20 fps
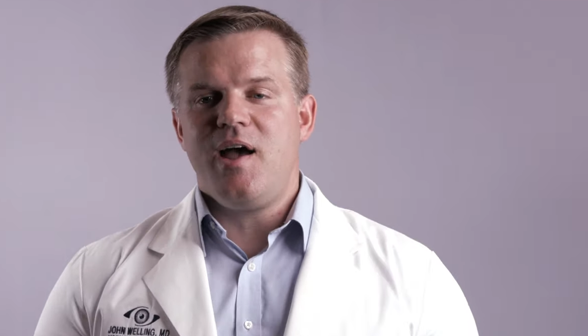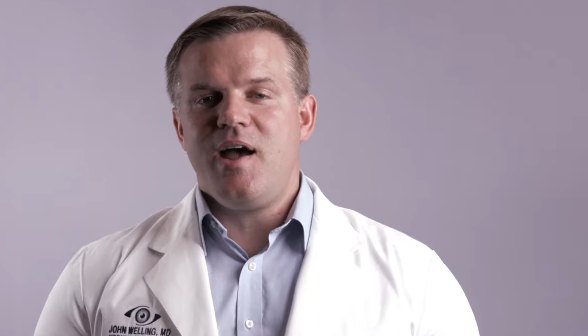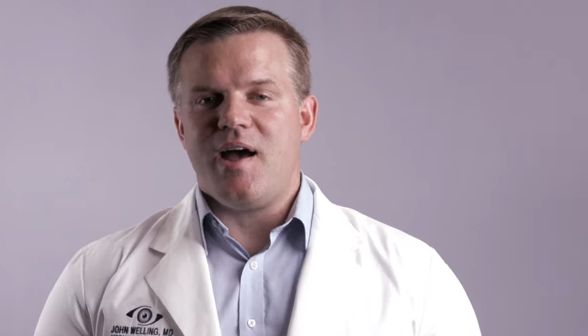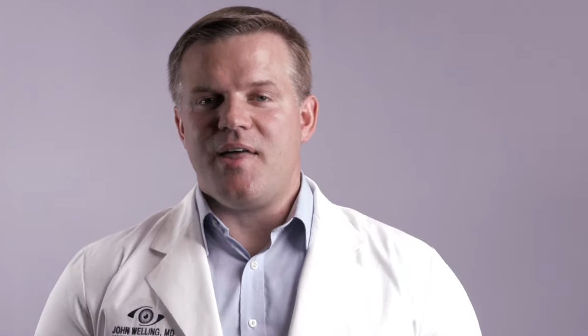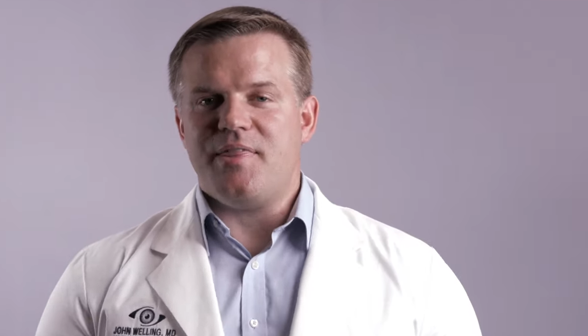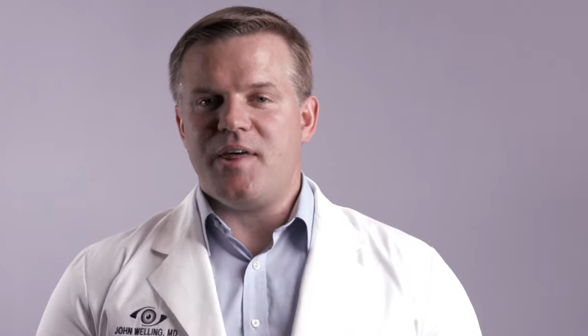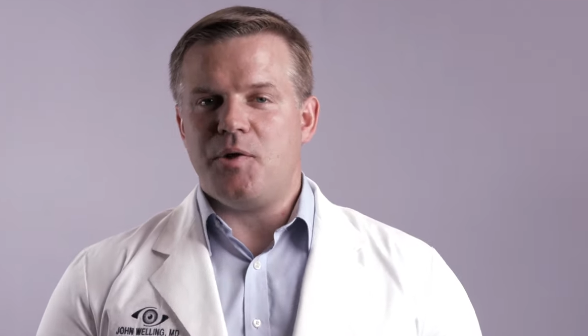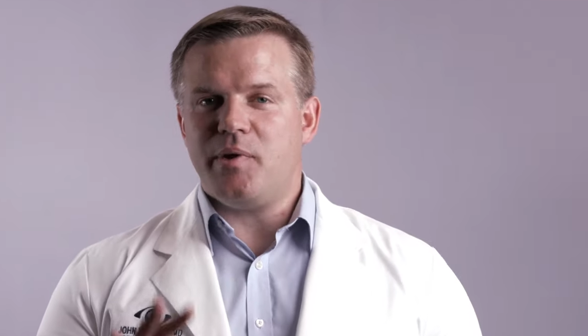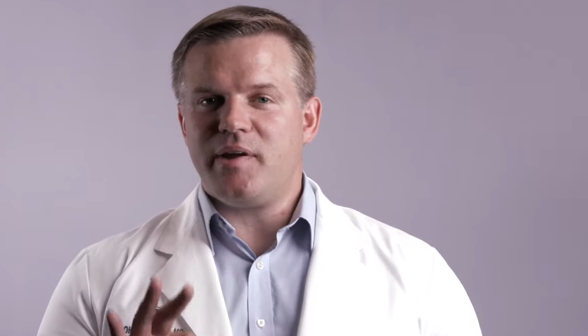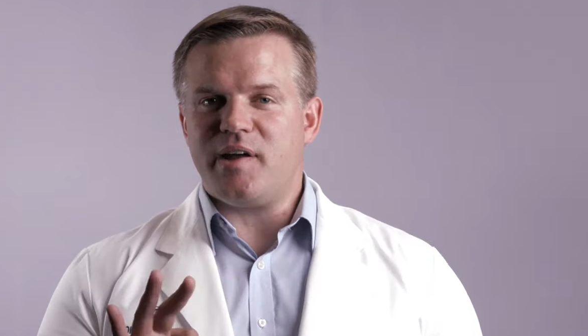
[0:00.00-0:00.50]

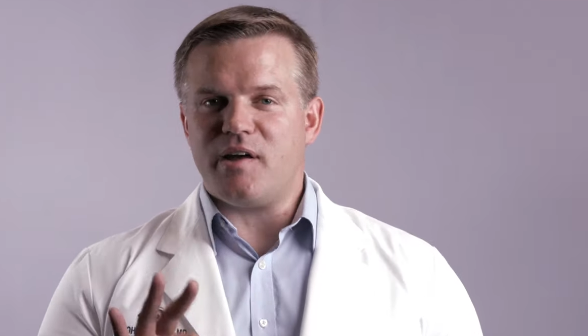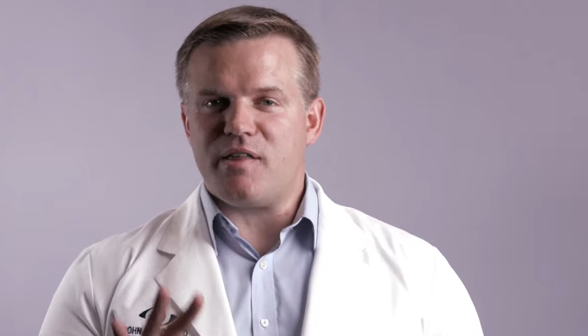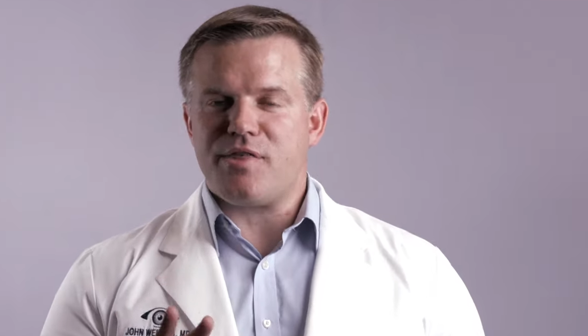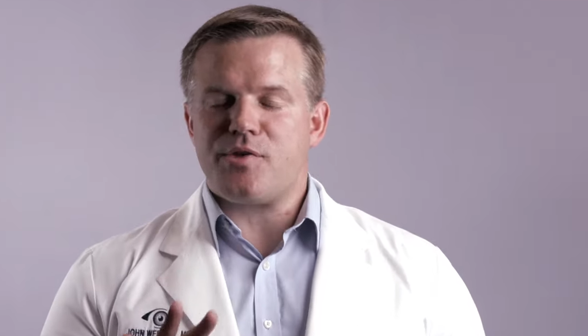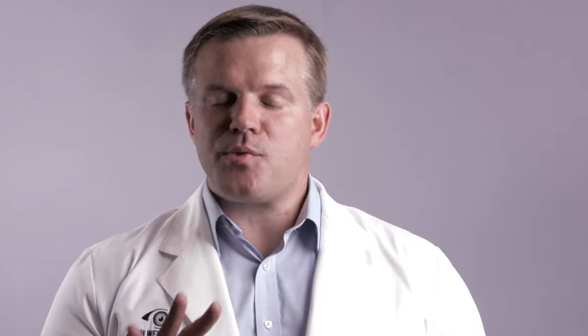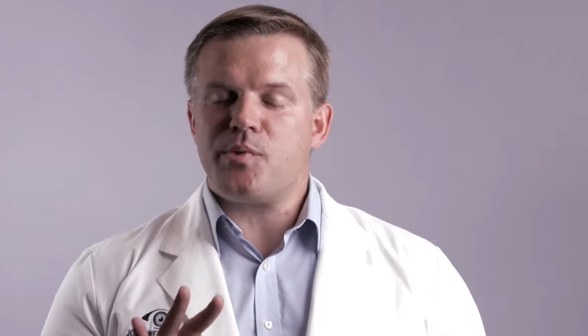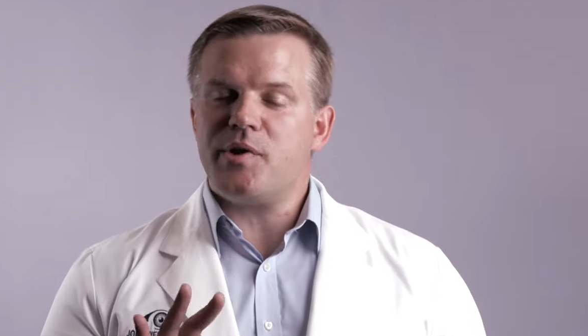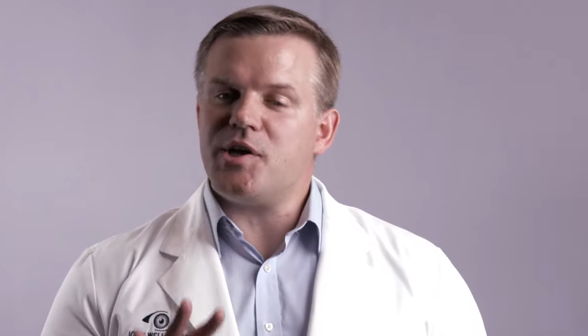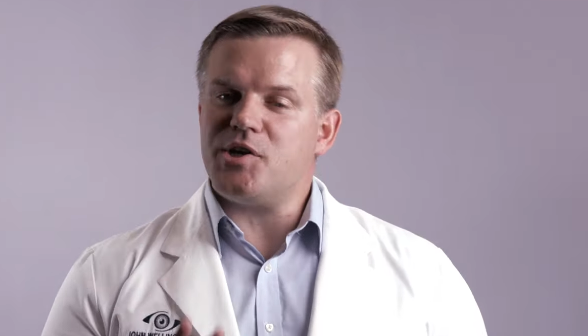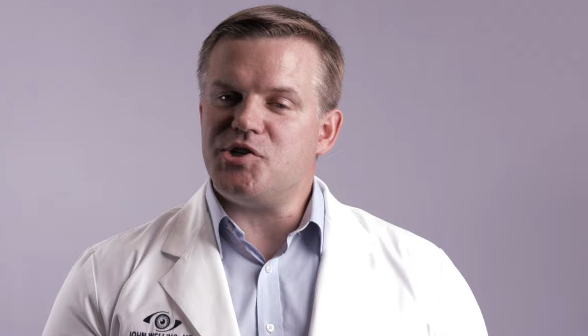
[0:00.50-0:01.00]
and then we get
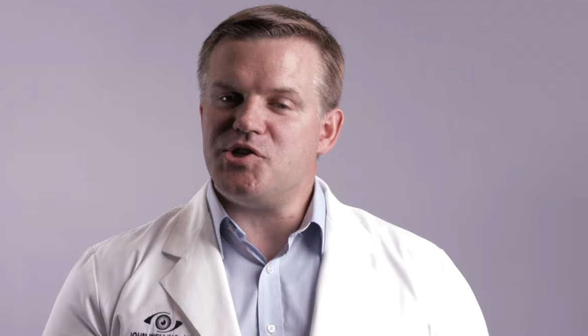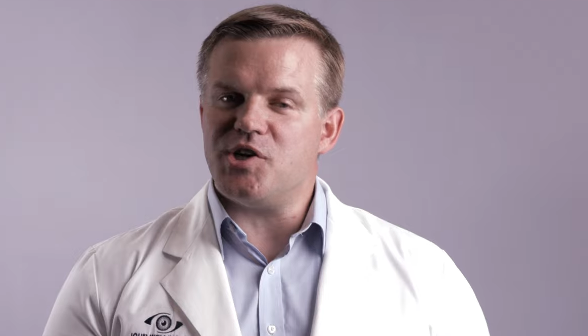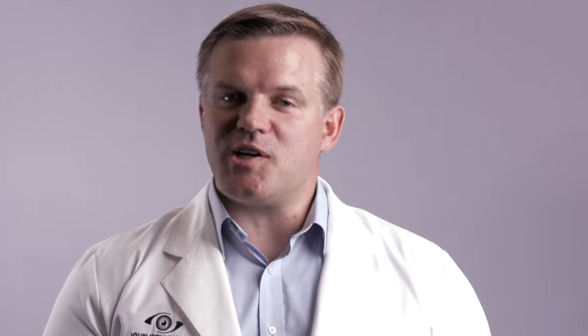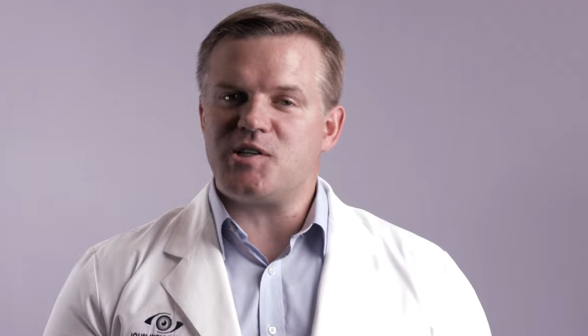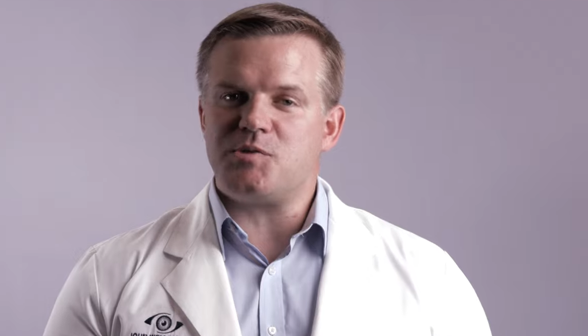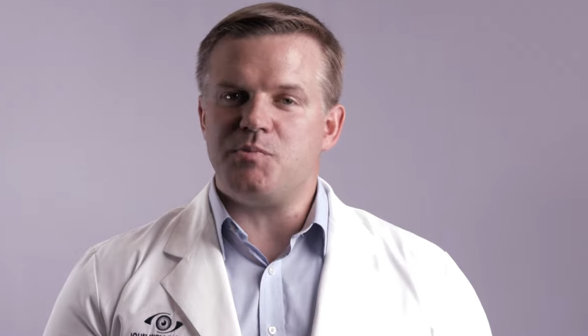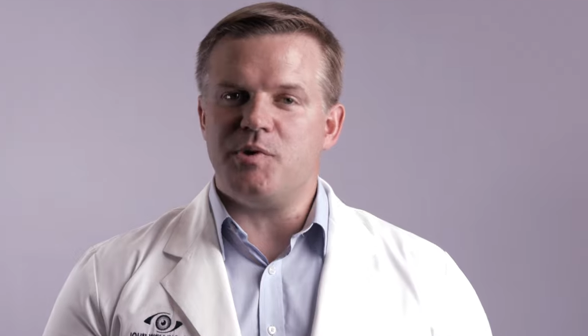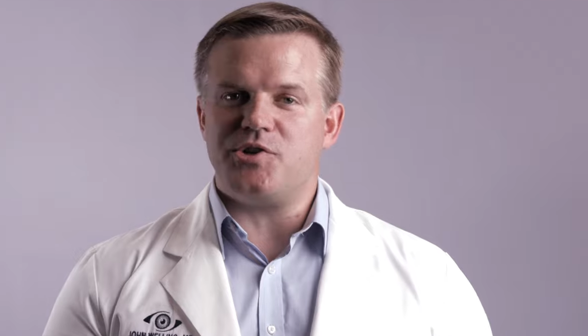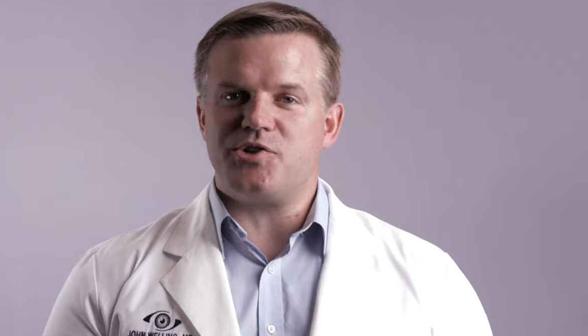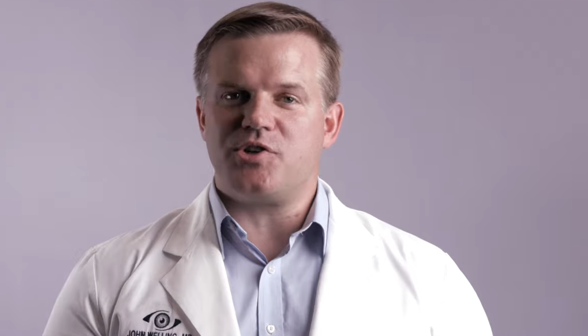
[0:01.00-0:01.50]
3
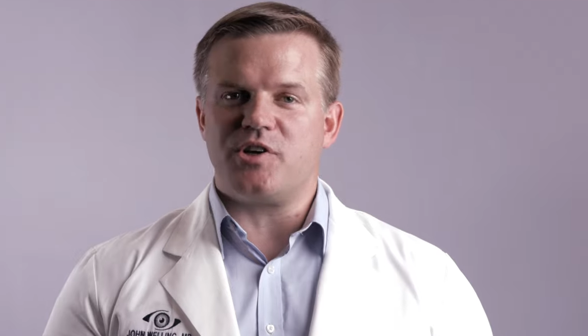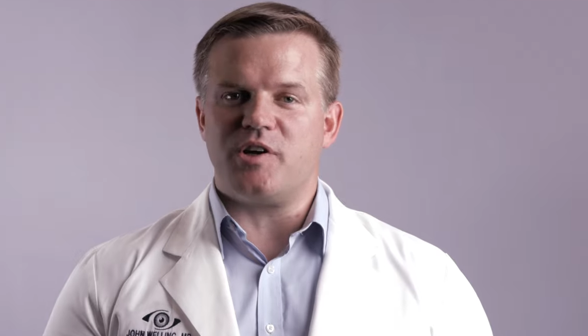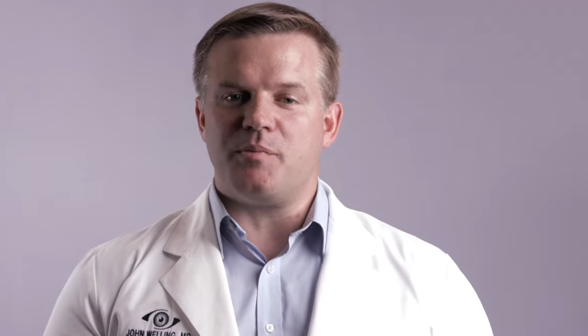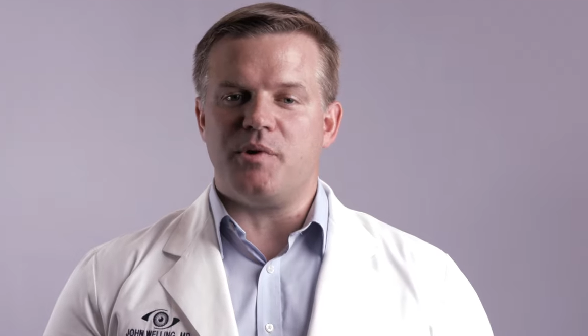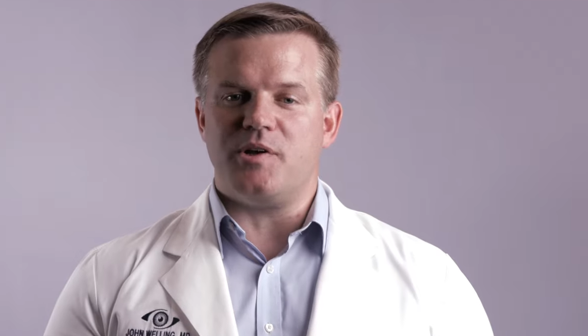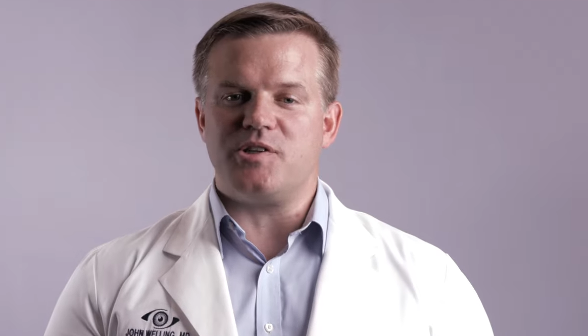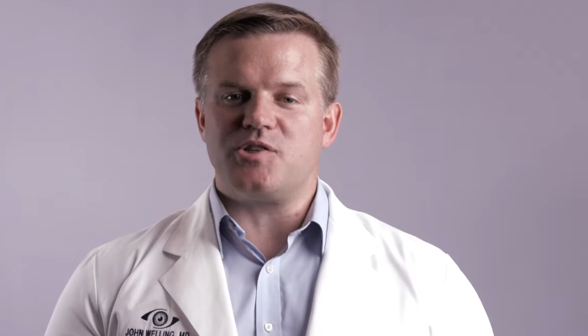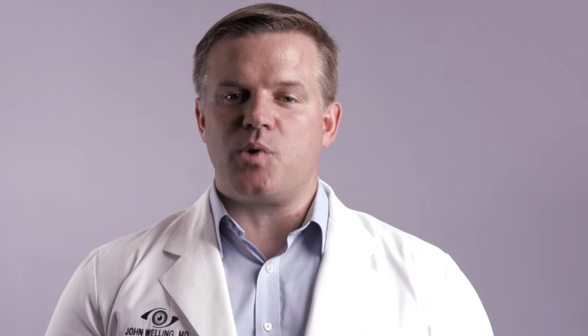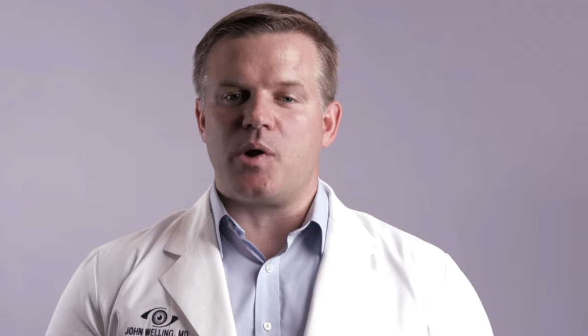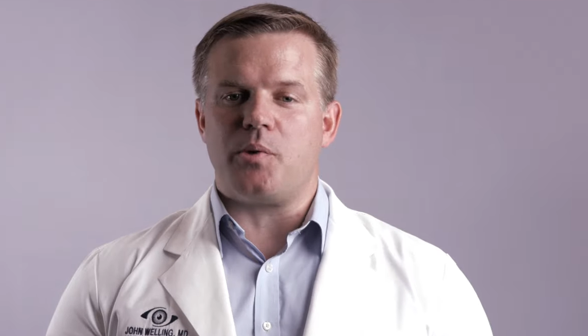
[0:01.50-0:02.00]
adjustment
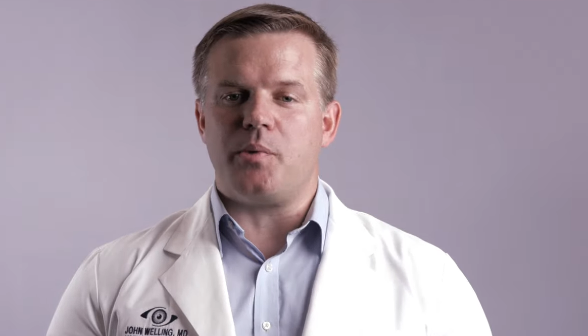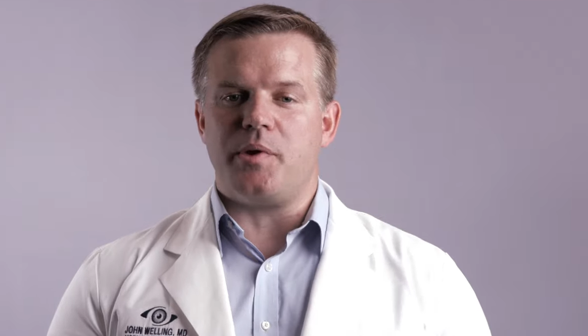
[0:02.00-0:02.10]
treatments where